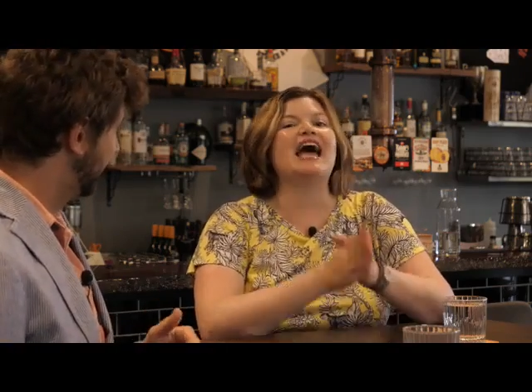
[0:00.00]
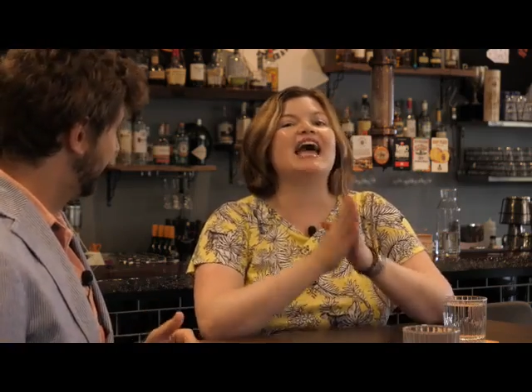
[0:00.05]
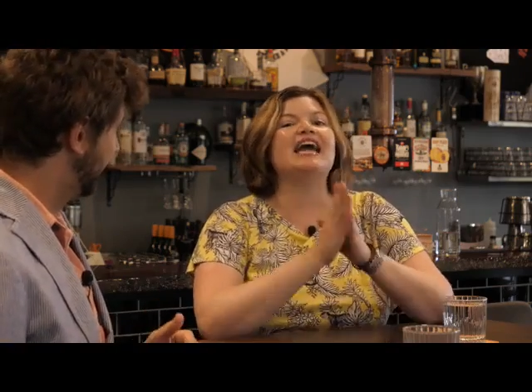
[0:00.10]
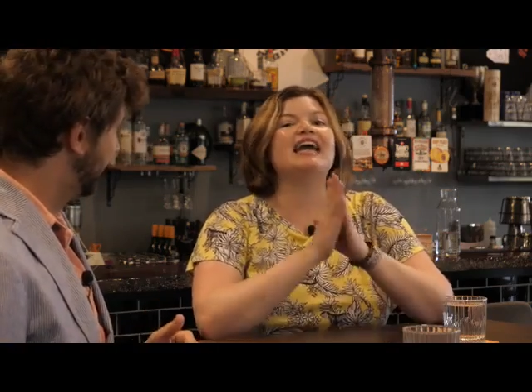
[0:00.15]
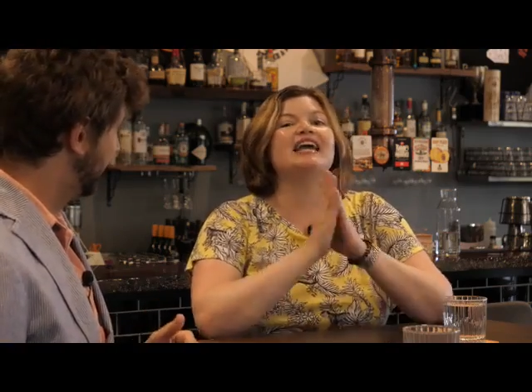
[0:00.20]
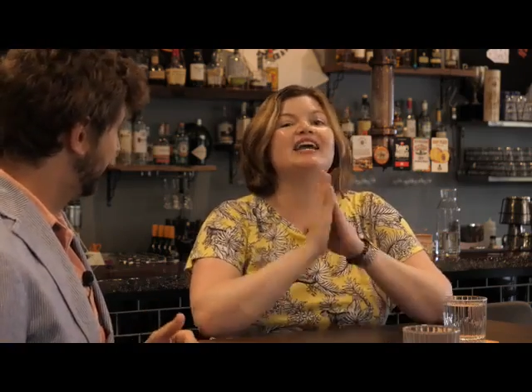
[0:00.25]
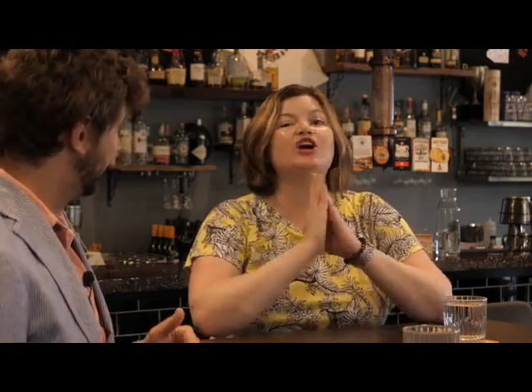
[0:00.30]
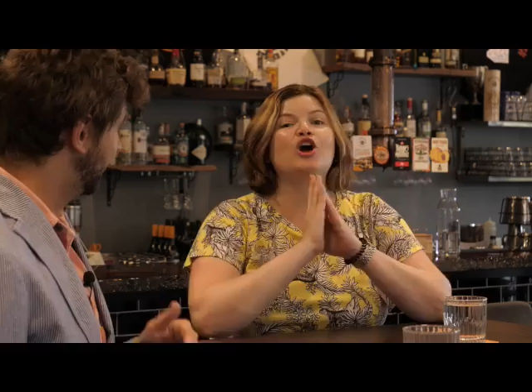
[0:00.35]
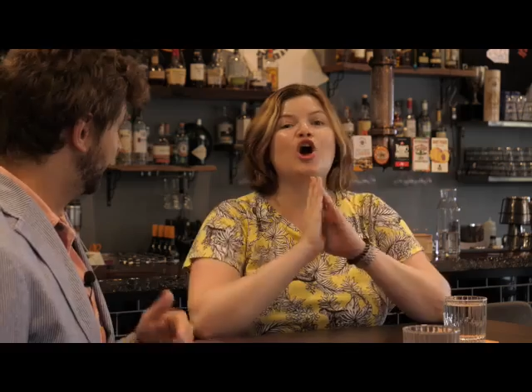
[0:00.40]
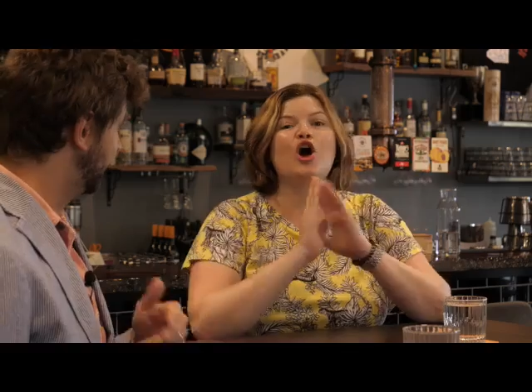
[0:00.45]

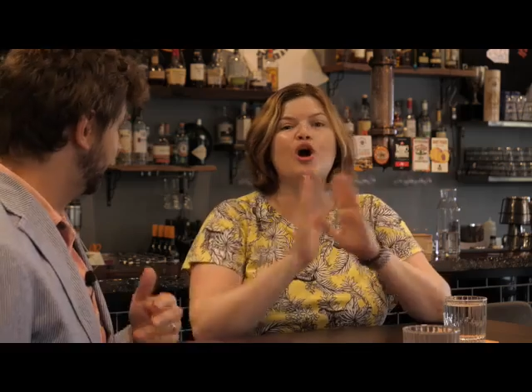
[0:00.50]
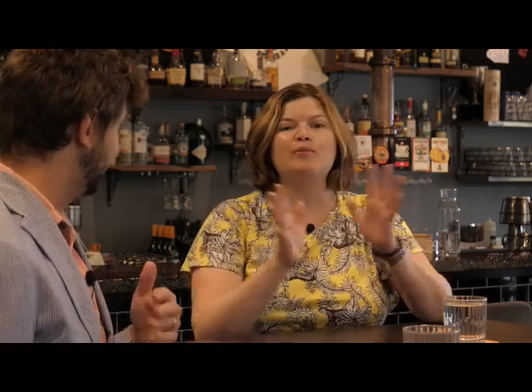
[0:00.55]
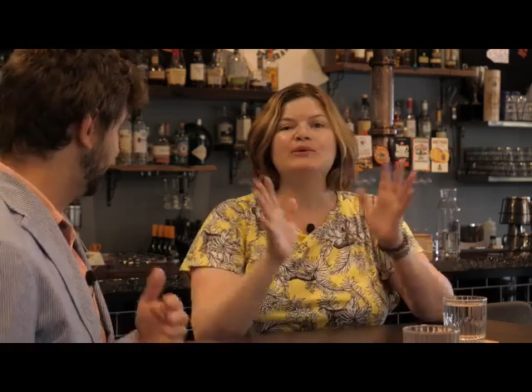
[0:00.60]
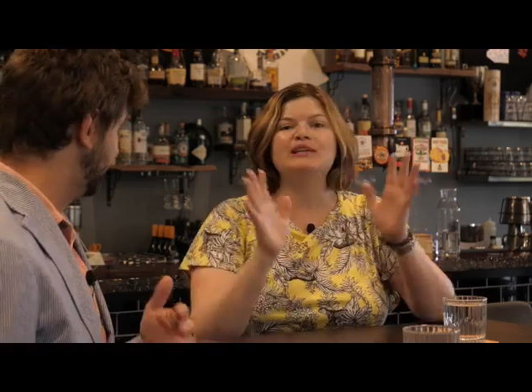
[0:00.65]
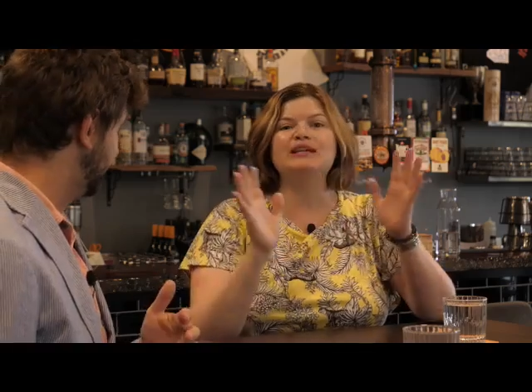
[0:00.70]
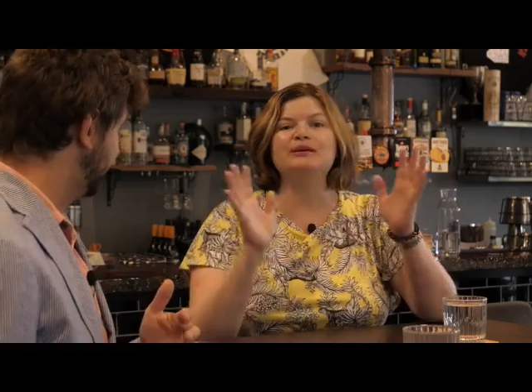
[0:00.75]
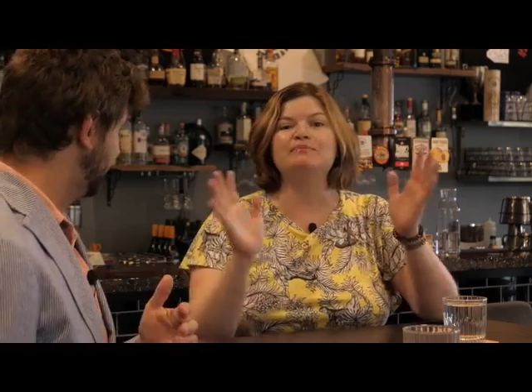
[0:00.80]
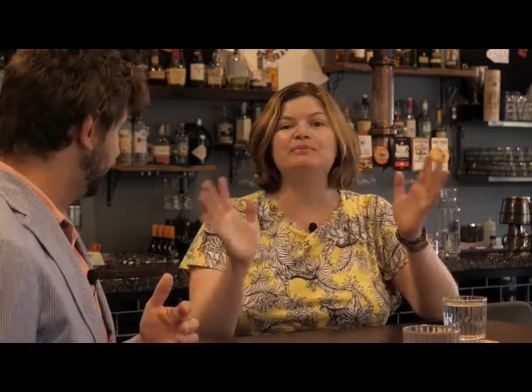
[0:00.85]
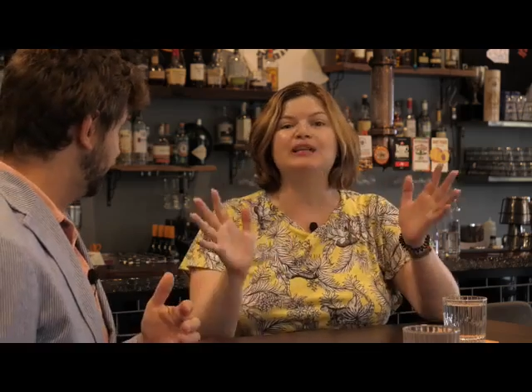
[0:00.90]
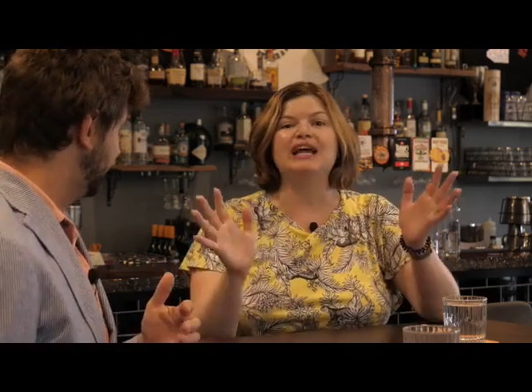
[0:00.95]
a
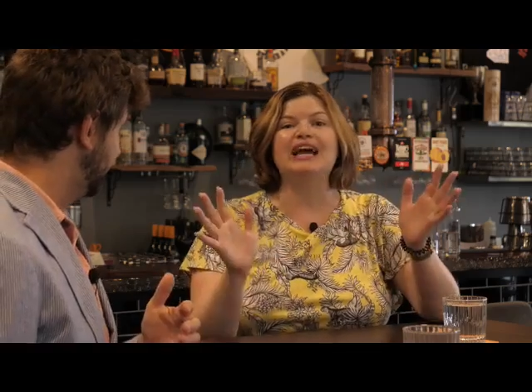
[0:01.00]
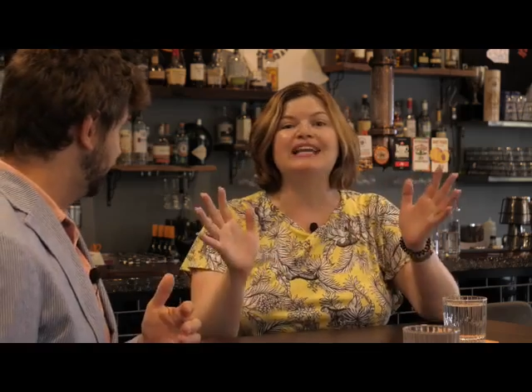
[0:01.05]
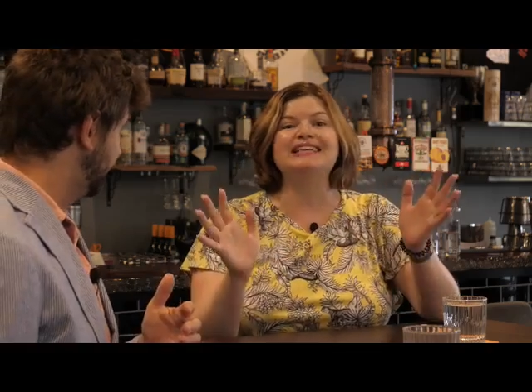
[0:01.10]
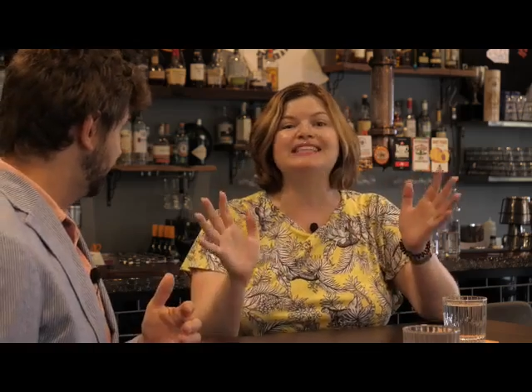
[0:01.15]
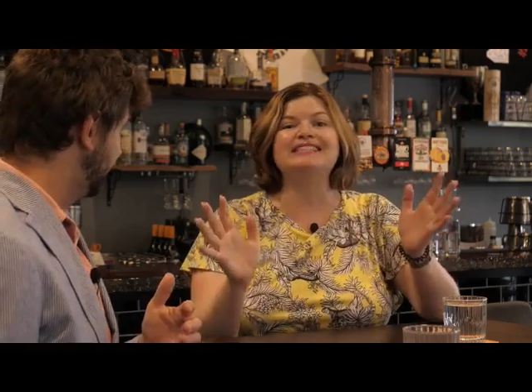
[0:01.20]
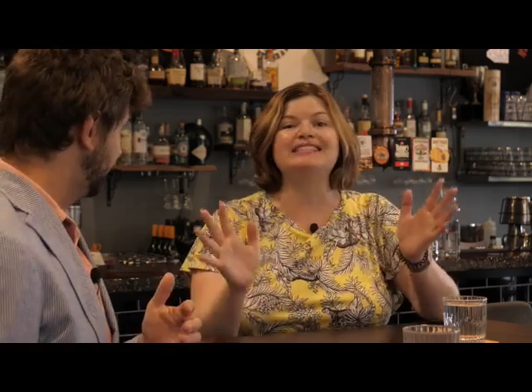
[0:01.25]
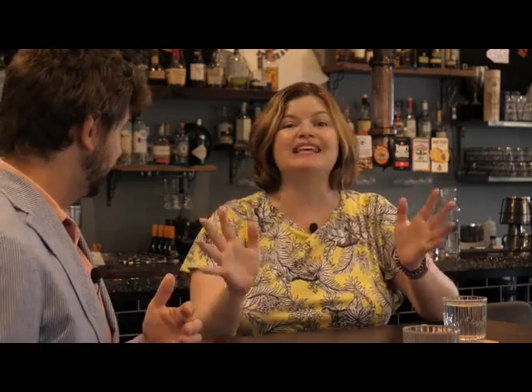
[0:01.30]
comedy play